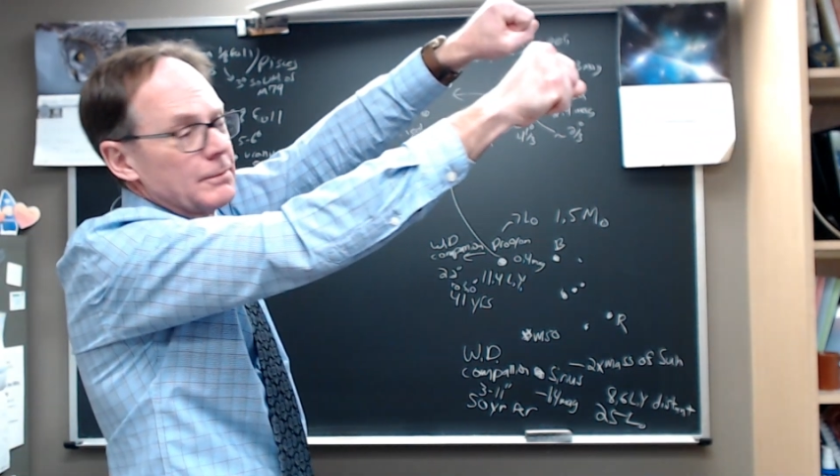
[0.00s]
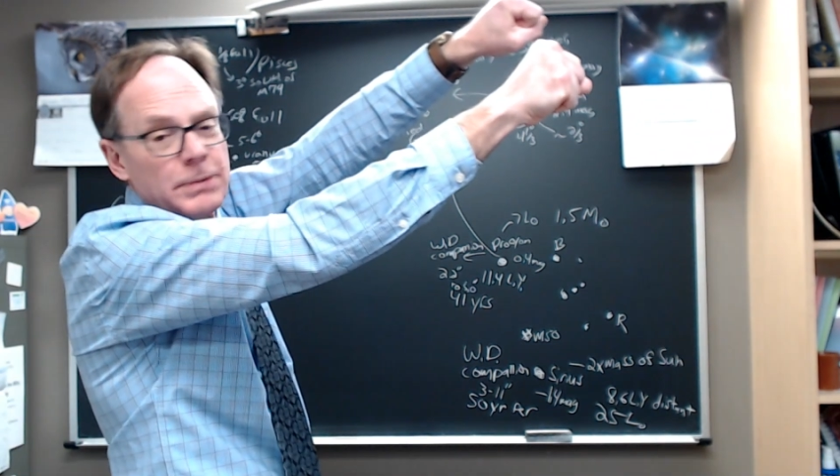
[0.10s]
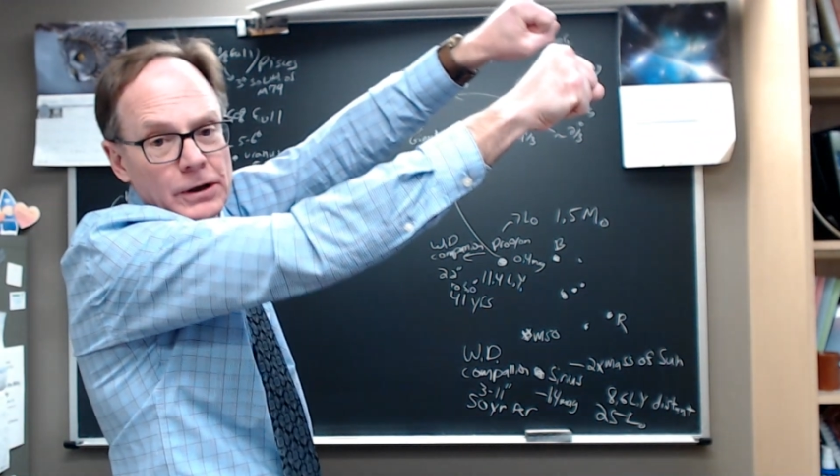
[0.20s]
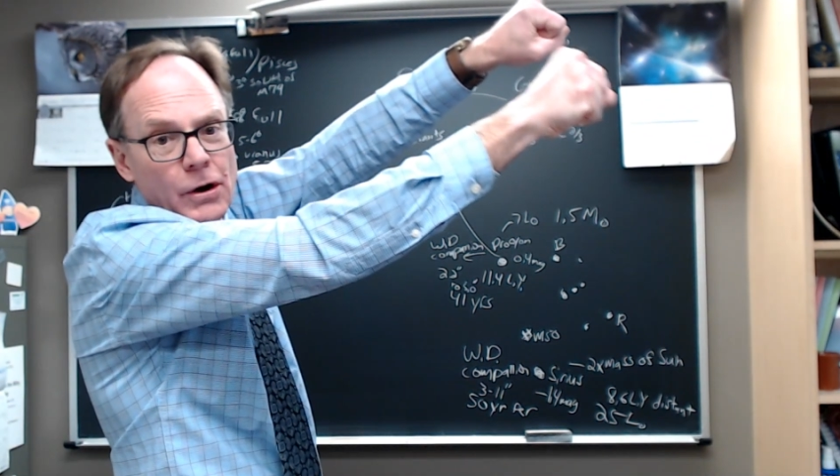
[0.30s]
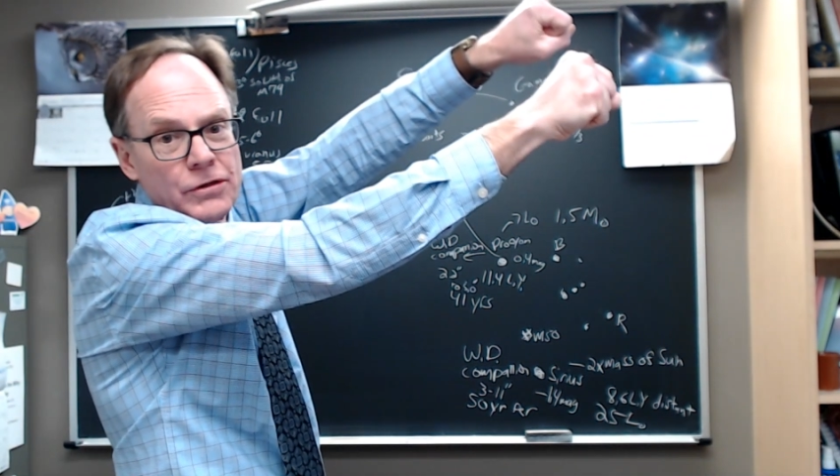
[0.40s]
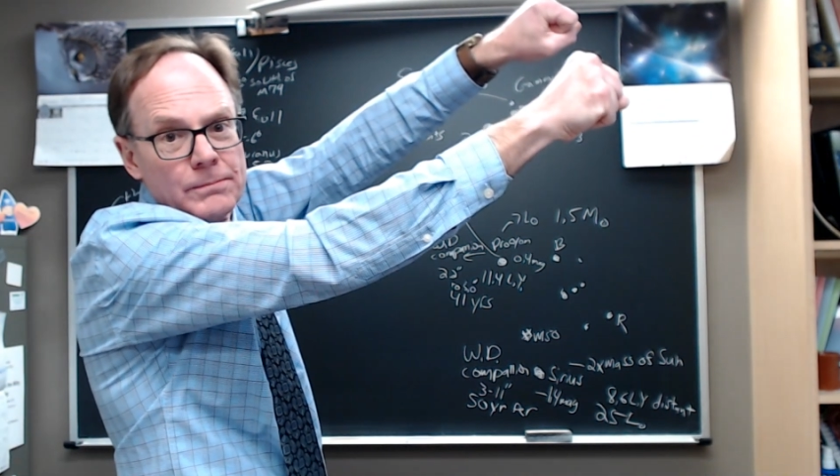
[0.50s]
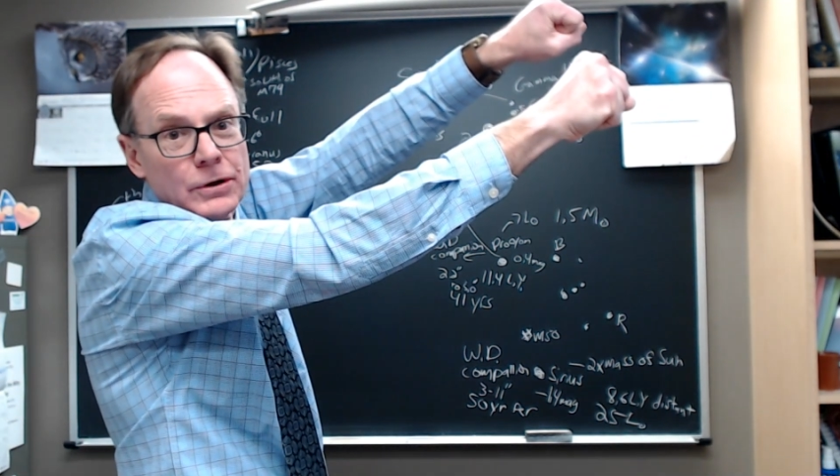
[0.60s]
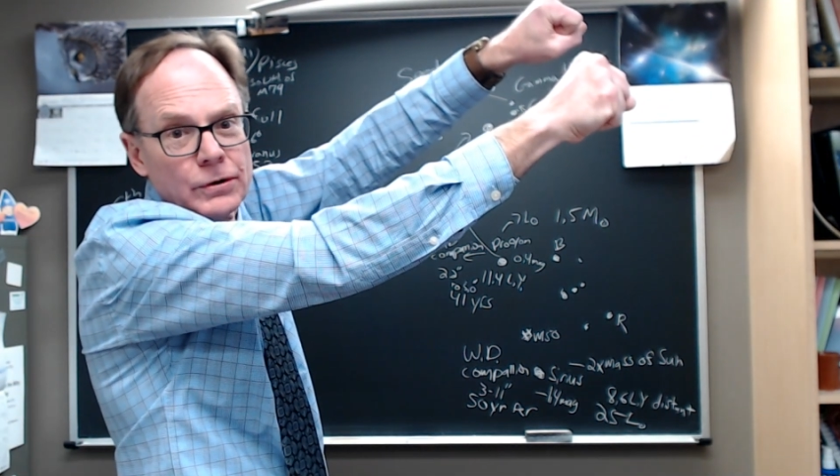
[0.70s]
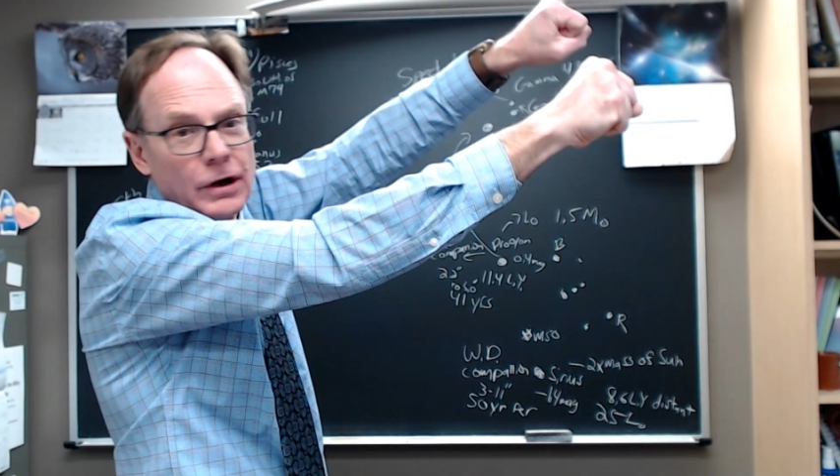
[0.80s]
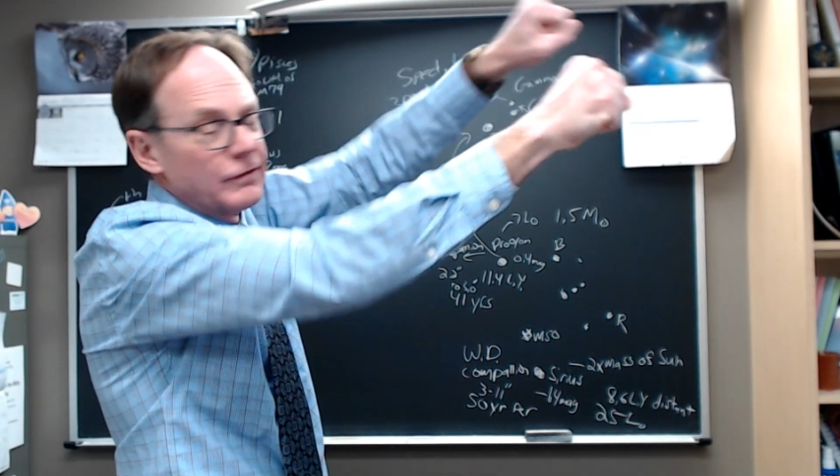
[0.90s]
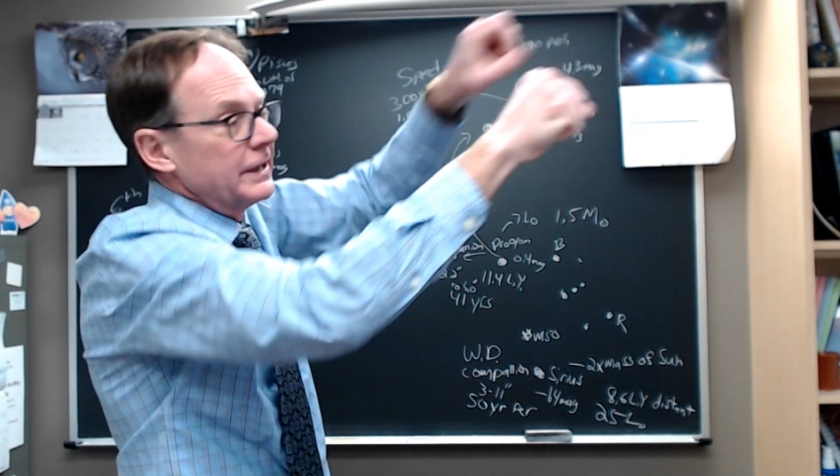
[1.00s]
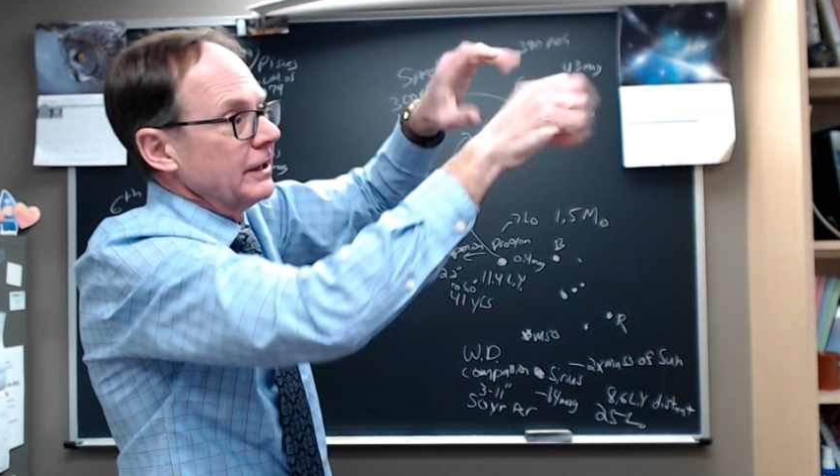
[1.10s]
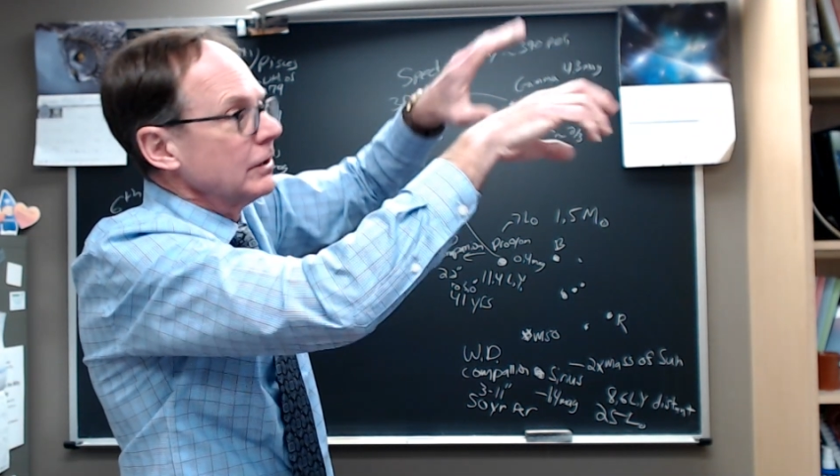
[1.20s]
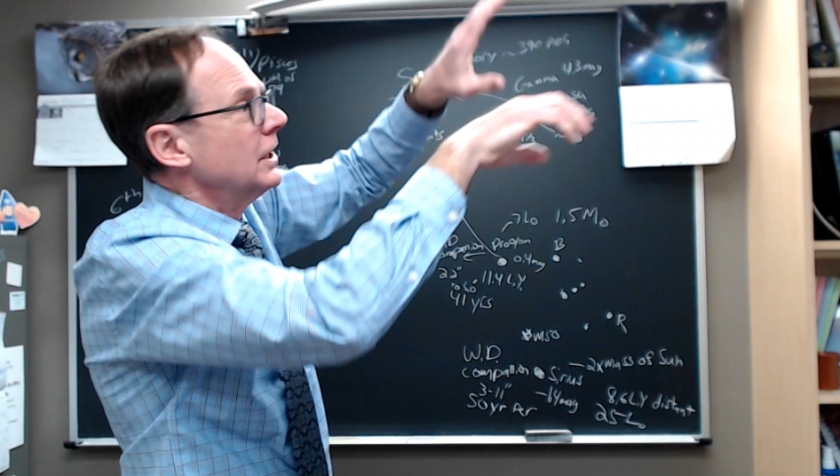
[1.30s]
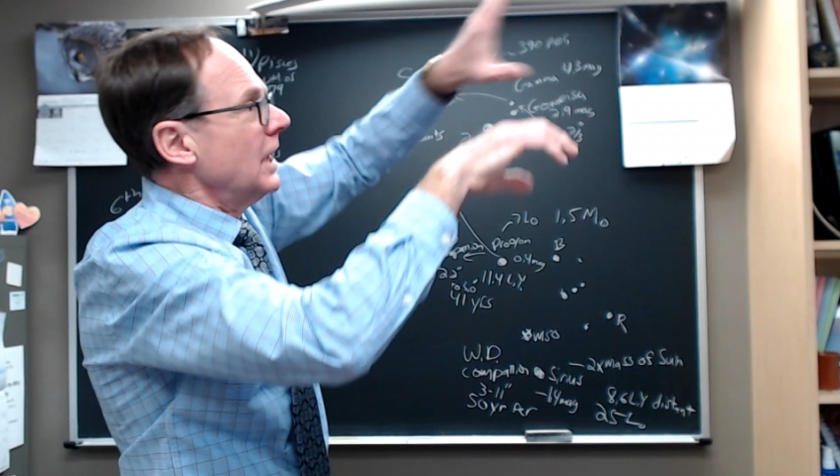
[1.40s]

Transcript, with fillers: below the moon over here.